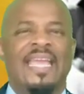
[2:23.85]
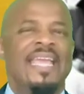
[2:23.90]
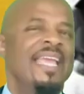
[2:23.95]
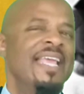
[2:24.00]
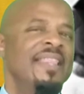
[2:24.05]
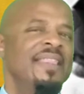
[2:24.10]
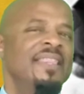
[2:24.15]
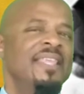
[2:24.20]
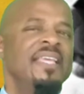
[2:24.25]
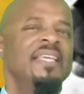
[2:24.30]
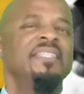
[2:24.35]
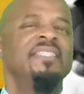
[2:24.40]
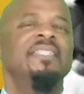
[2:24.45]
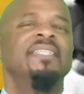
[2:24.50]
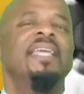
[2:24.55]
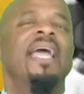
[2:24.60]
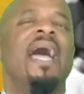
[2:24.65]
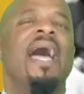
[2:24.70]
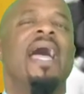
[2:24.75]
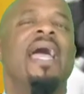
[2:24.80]
And this
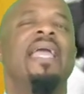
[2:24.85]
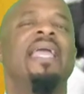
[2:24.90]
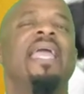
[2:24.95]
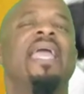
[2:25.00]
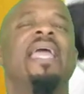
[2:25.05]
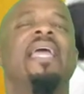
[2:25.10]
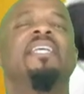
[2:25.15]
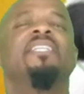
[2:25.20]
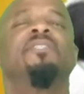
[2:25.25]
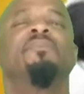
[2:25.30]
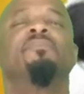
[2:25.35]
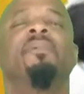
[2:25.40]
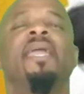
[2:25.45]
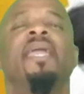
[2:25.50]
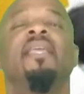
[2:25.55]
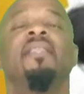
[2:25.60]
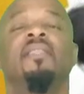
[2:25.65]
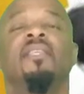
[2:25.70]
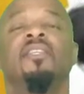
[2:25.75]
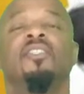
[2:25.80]
guy has
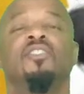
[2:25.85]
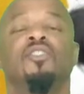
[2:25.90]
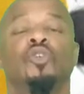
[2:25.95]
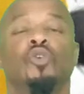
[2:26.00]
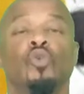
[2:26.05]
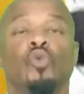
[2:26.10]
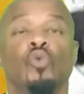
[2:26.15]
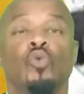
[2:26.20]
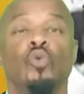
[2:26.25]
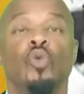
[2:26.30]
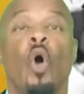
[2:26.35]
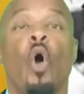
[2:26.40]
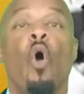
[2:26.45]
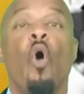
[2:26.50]
made this school